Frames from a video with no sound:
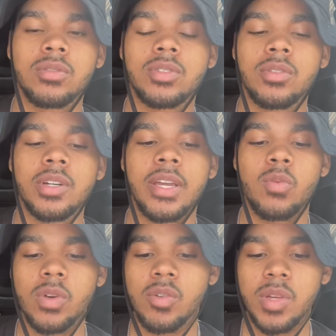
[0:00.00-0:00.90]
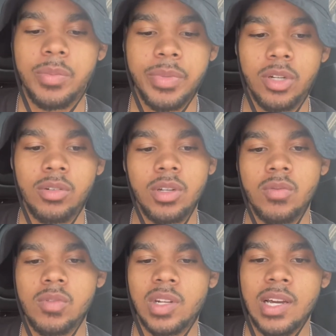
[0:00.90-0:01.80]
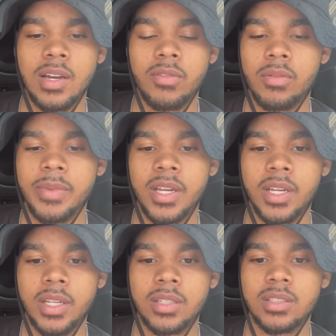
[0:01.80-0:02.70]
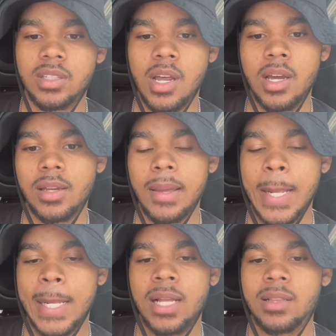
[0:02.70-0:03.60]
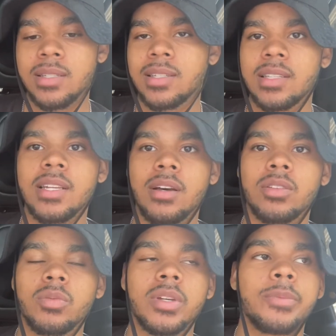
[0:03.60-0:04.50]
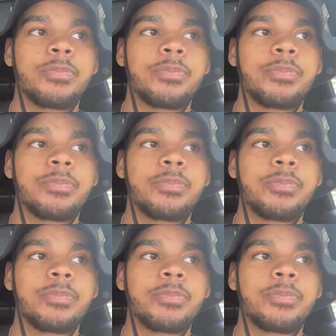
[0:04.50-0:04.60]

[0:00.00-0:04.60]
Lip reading: So it will be built. It will not remain stock. Let's get that out the way.